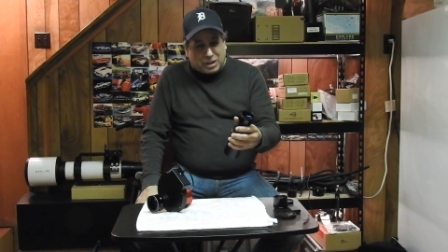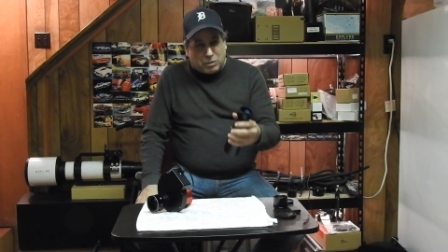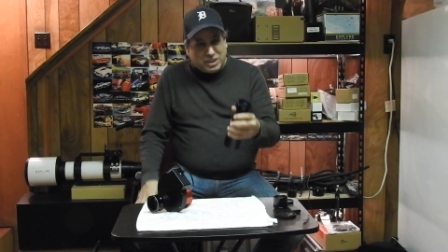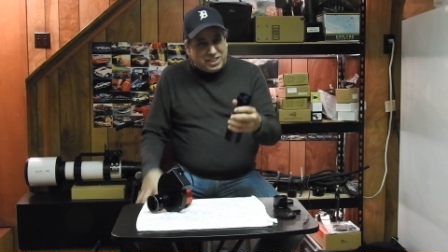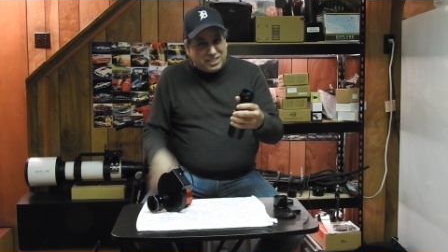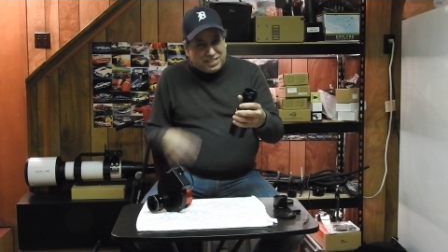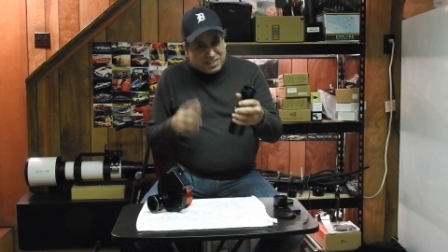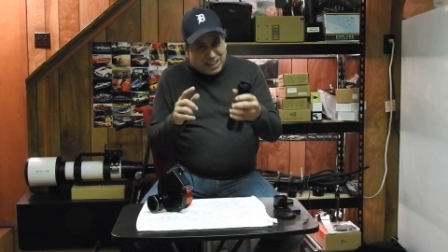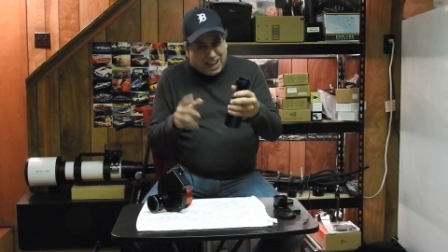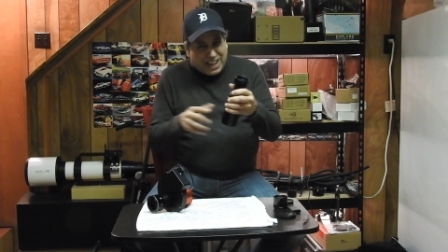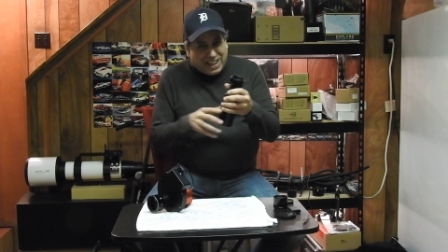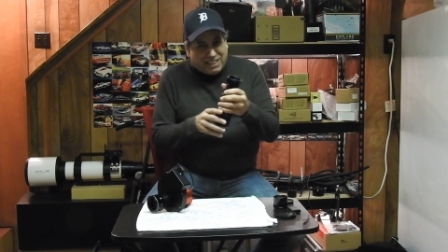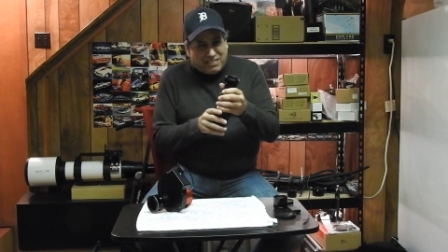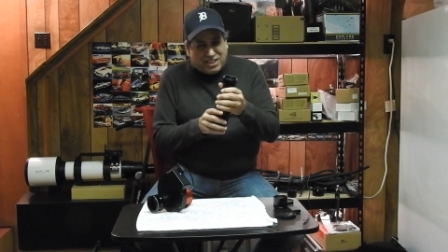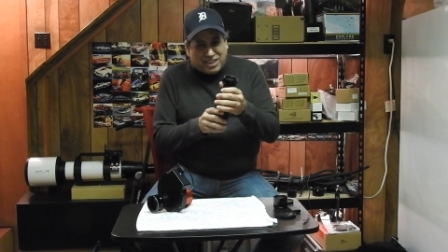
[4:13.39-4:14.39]
Which is
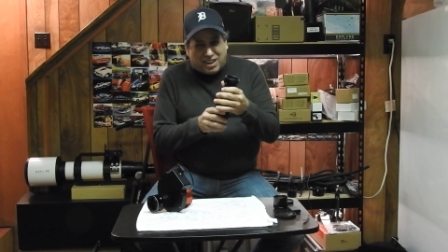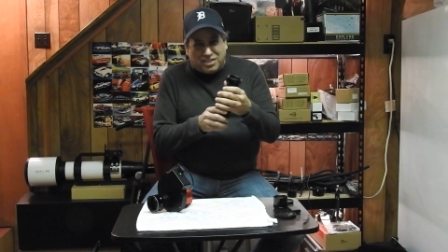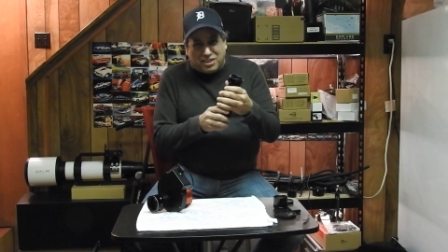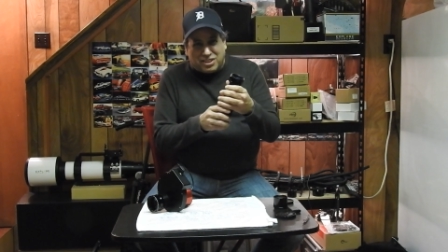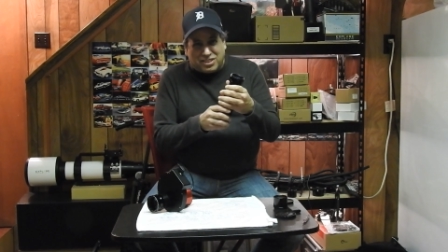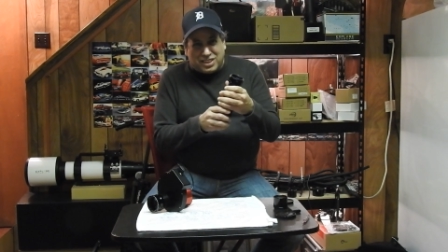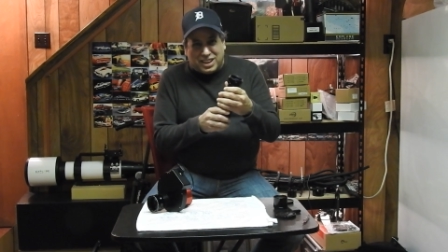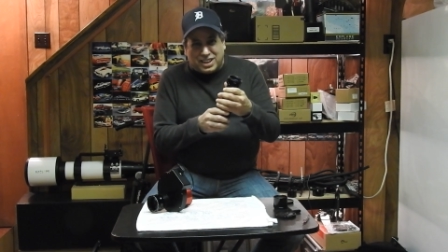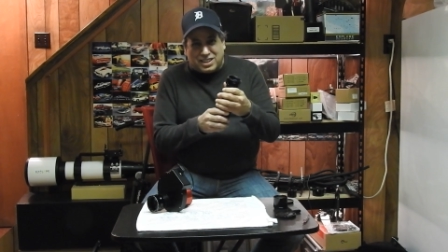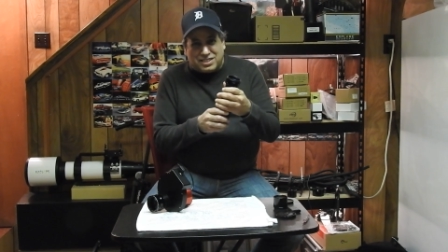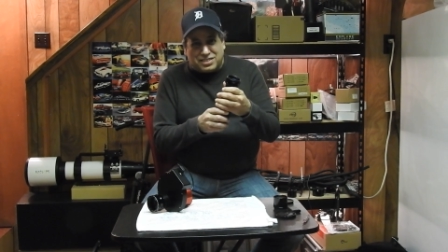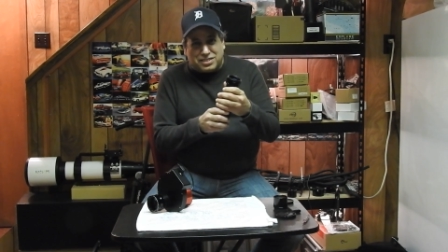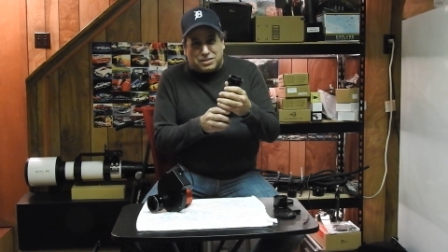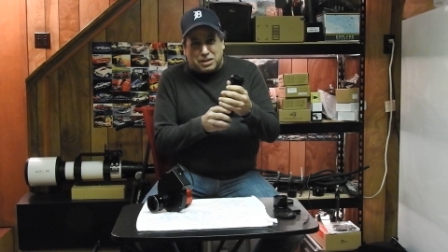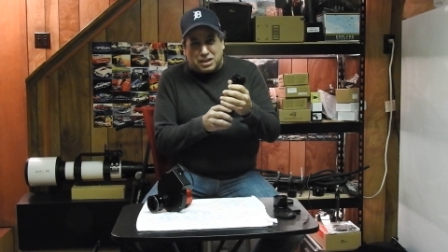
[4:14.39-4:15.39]
kind of another thing
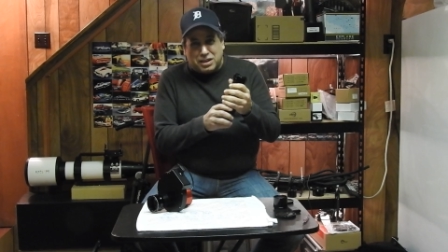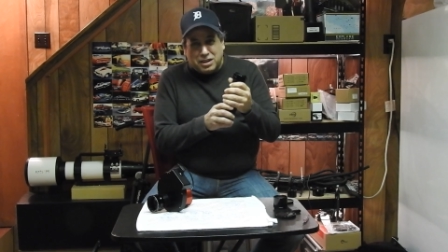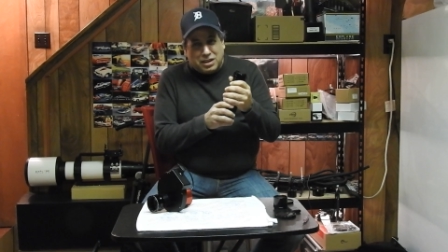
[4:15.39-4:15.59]
is,